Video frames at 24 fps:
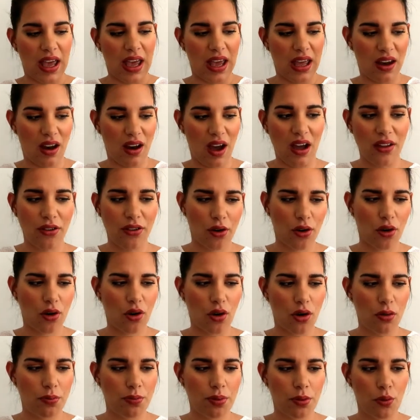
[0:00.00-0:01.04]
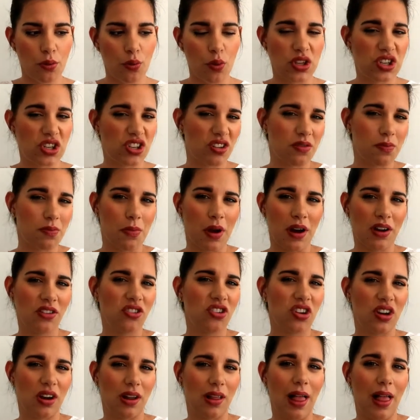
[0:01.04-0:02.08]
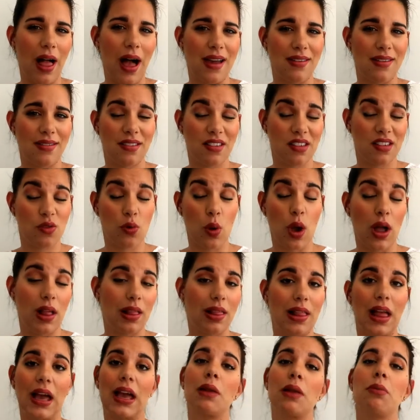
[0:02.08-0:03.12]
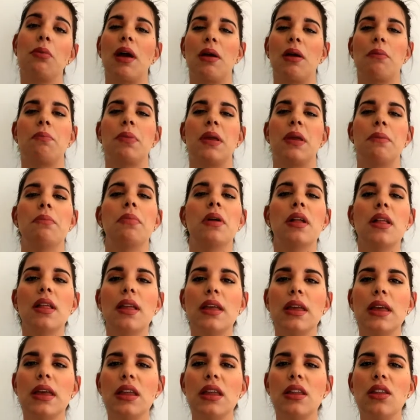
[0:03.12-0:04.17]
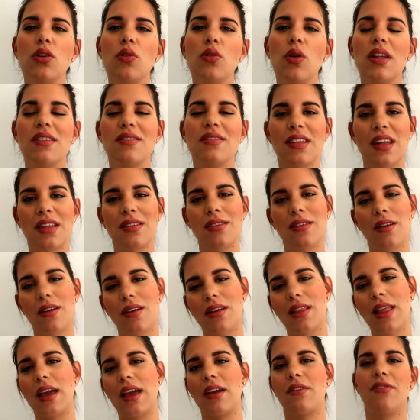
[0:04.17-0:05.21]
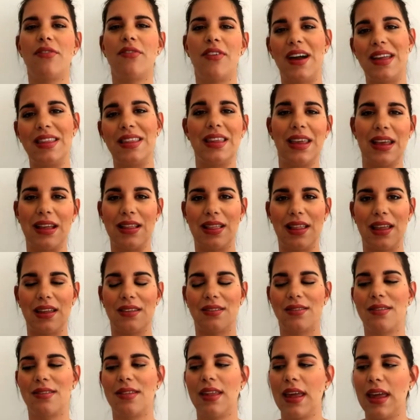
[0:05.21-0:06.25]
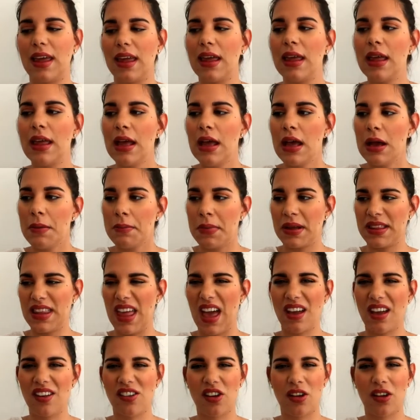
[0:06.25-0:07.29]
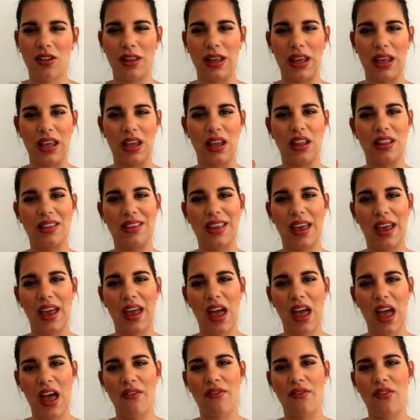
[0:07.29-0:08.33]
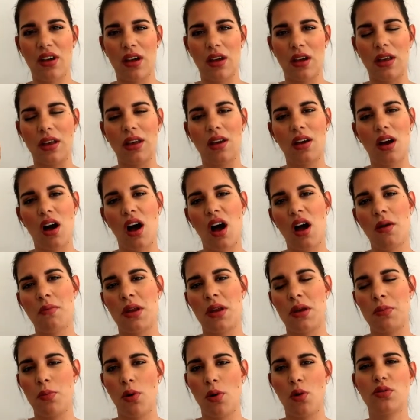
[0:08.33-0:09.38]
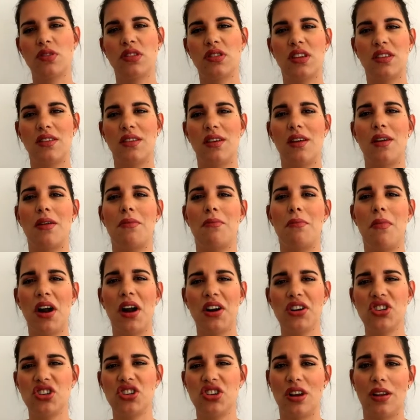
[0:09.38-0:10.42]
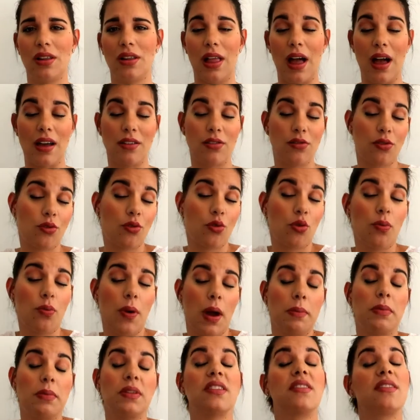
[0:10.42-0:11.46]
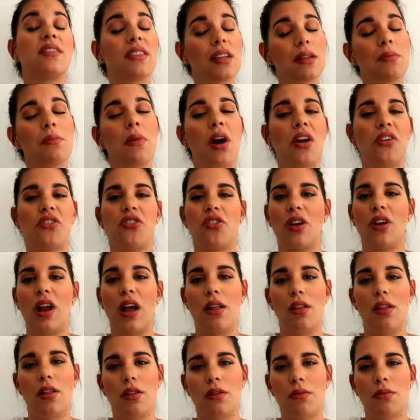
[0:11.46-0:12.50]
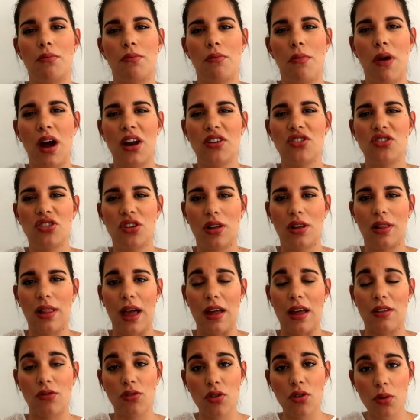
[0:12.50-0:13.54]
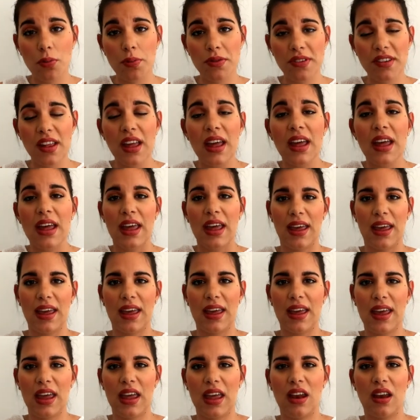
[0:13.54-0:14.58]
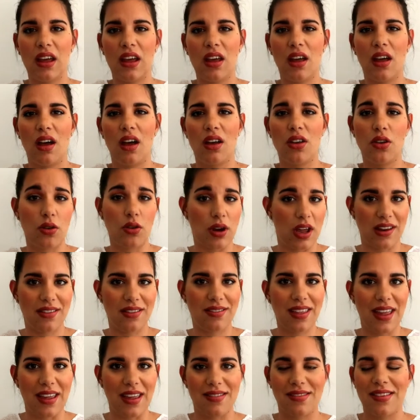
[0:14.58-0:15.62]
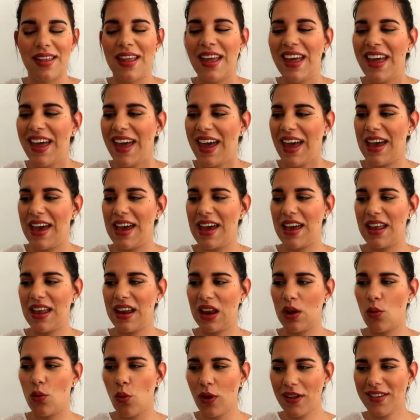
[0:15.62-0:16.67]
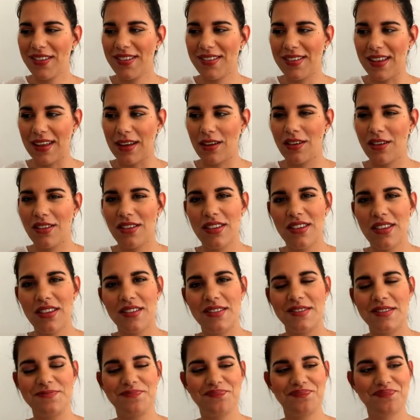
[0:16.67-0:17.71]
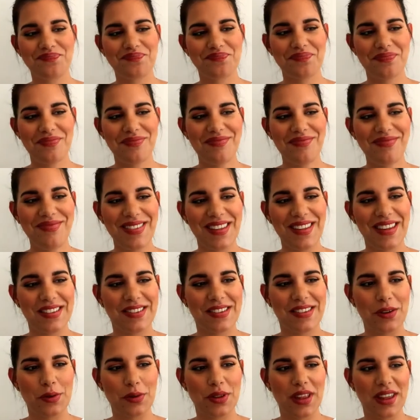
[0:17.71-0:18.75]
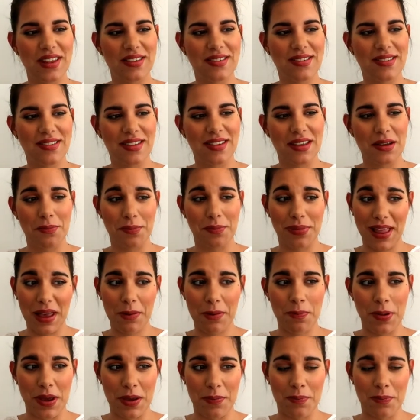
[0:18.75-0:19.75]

and other group which is marginalized as well like black people in us and they're like fighting let's say but actually they have in common both that they're marginalized group i mean still marginal marginalized groups in uh, United States. And in one second, so this black